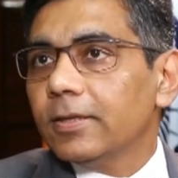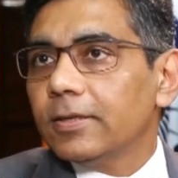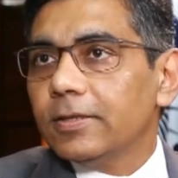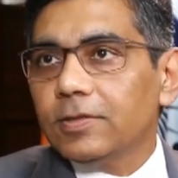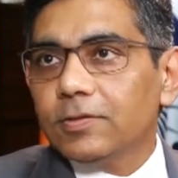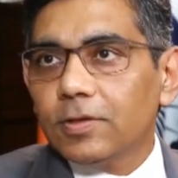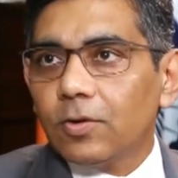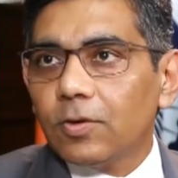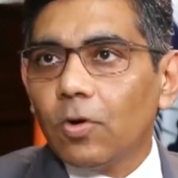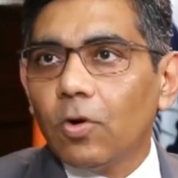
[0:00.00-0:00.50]

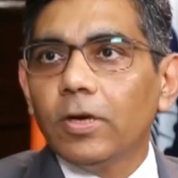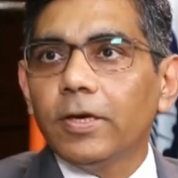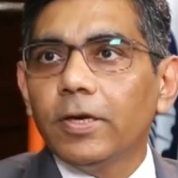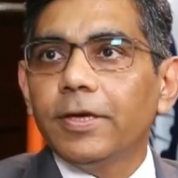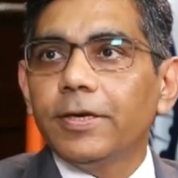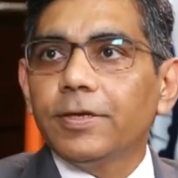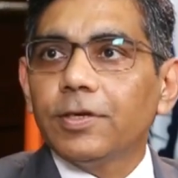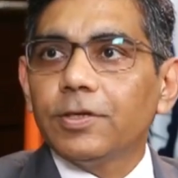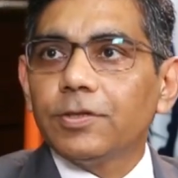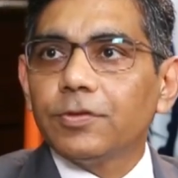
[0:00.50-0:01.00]
These are all
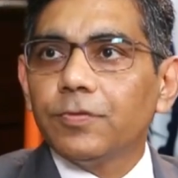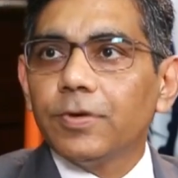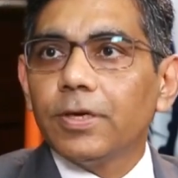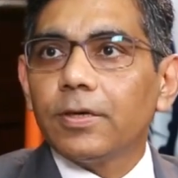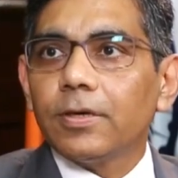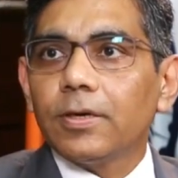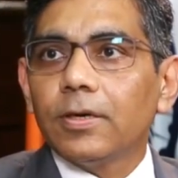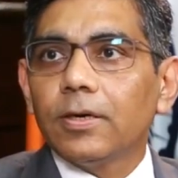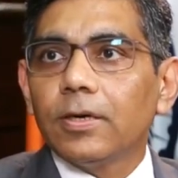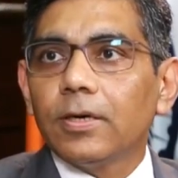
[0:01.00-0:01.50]
areas
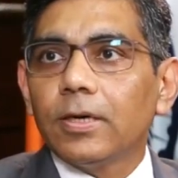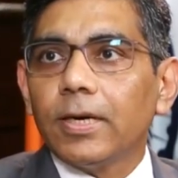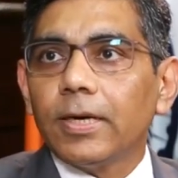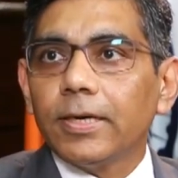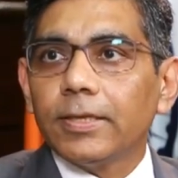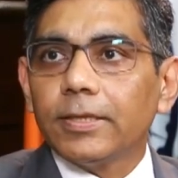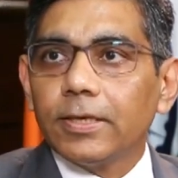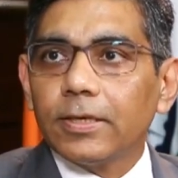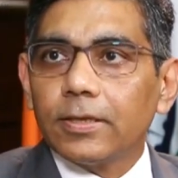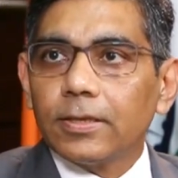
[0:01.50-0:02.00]
where
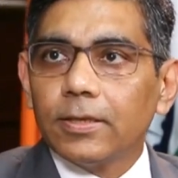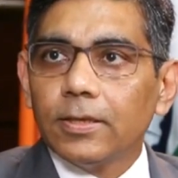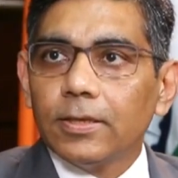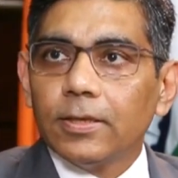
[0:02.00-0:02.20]
I think